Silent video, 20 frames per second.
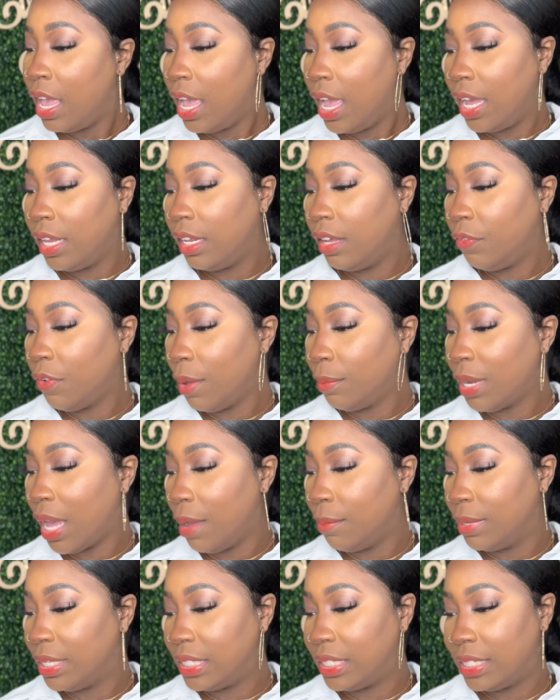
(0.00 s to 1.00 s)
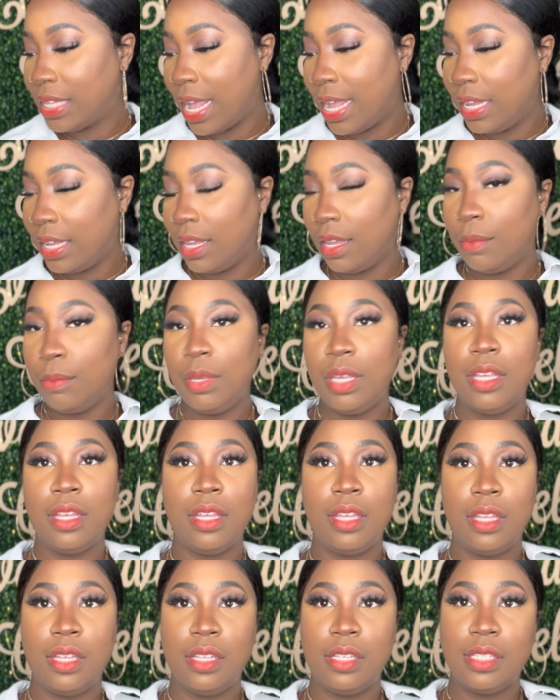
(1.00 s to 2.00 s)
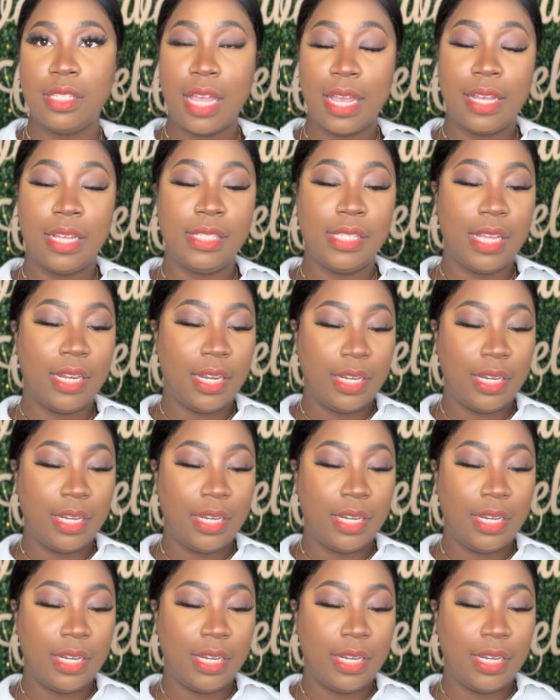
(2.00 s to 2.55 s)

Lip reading: And if I'm not mistaken, because like I said,